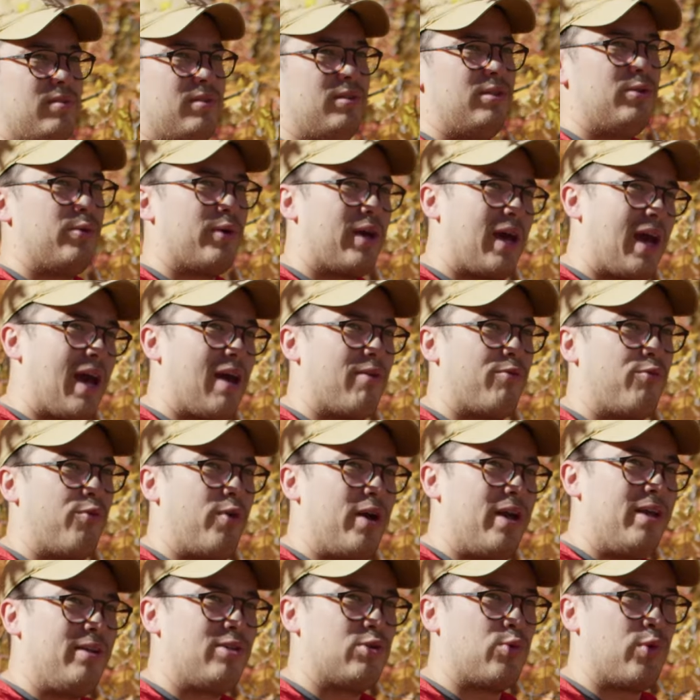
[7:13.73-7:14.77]
Do it
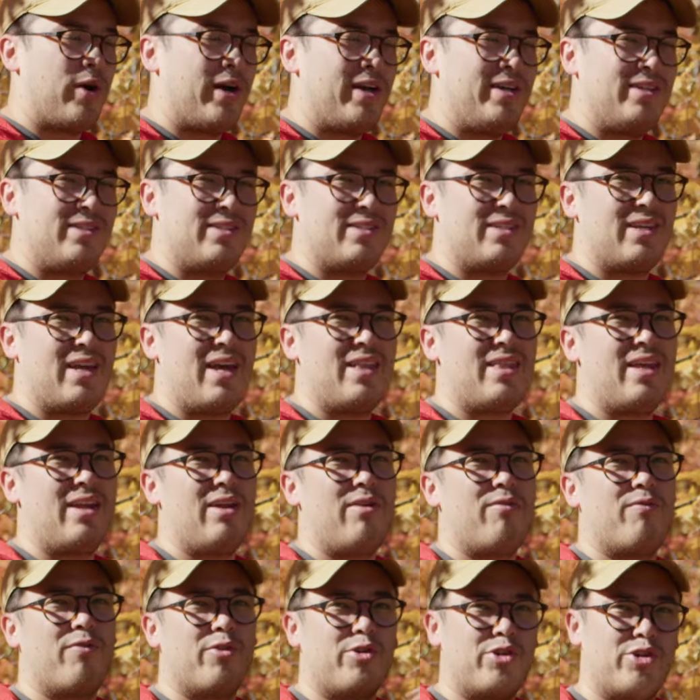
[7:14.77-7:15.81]
halfway twice, and then
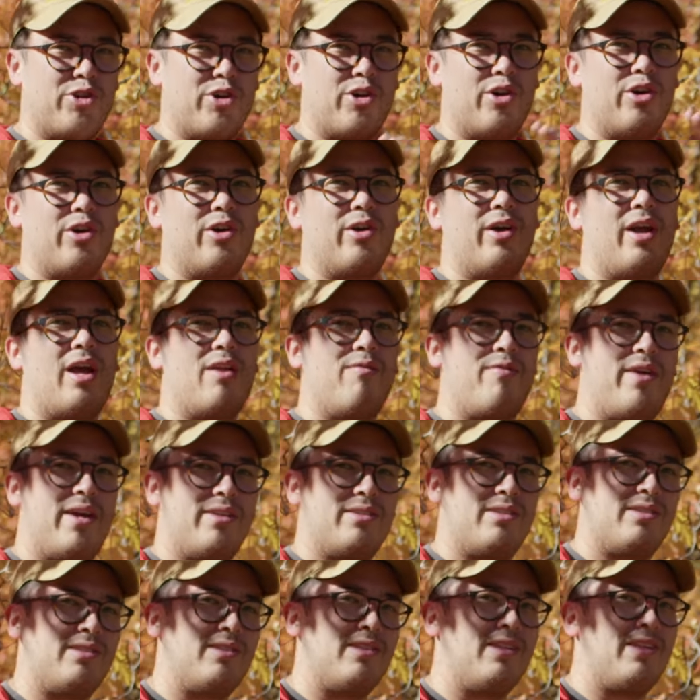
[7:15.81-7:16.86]
it for sure
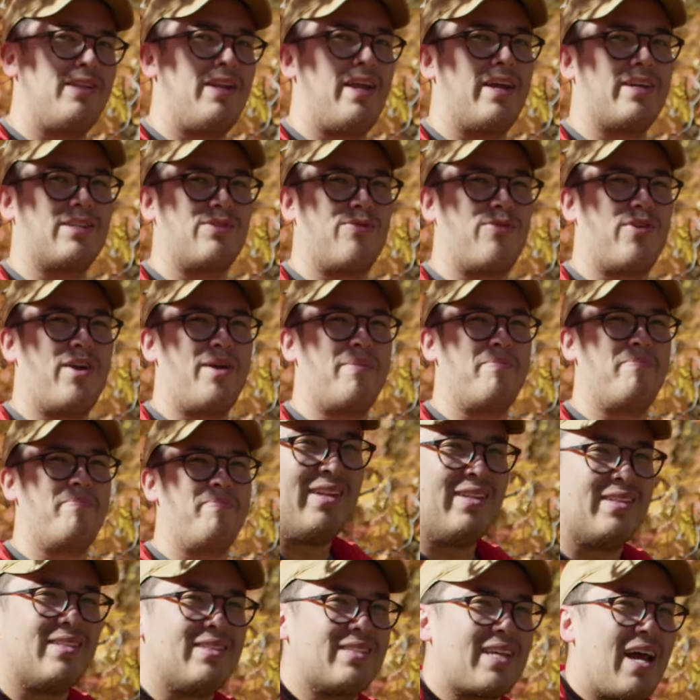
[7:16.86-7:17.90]
advances to the next frame.
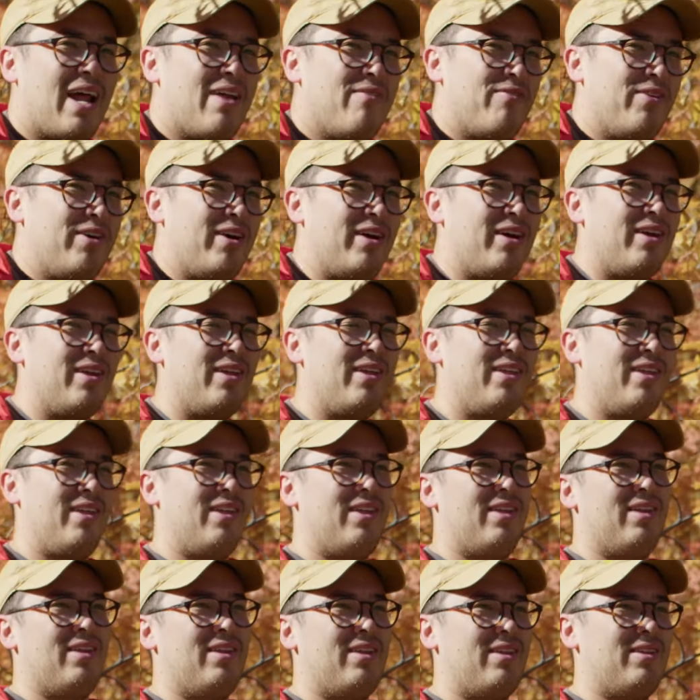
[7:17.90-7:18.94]
It's kind of a
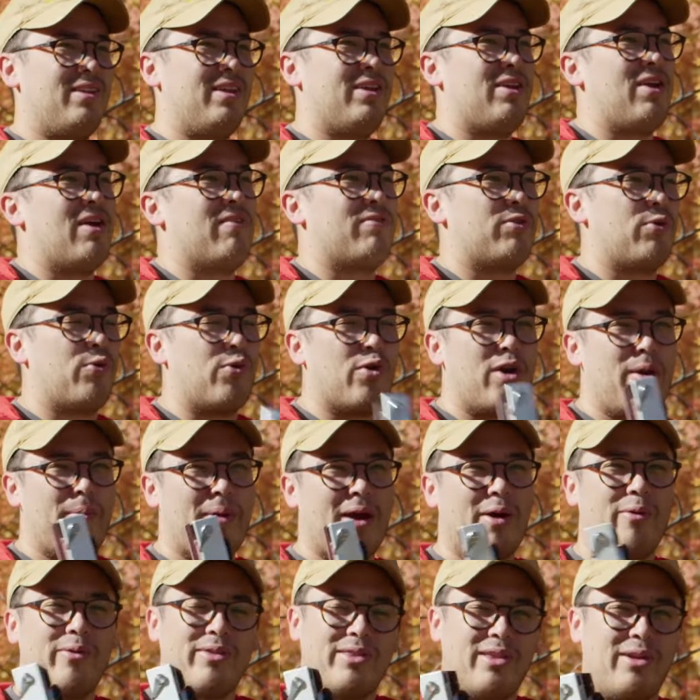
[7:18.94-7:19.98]
thing you have to worry
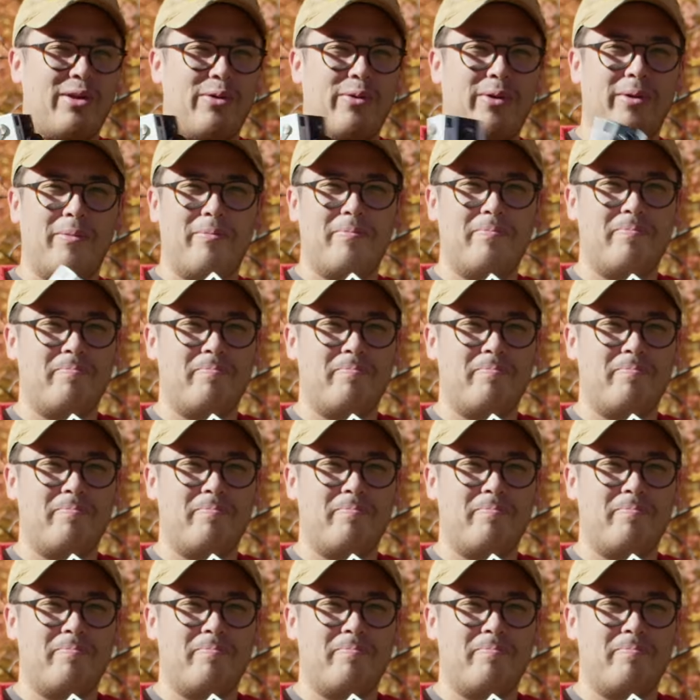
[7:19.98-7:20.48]
about with the new one.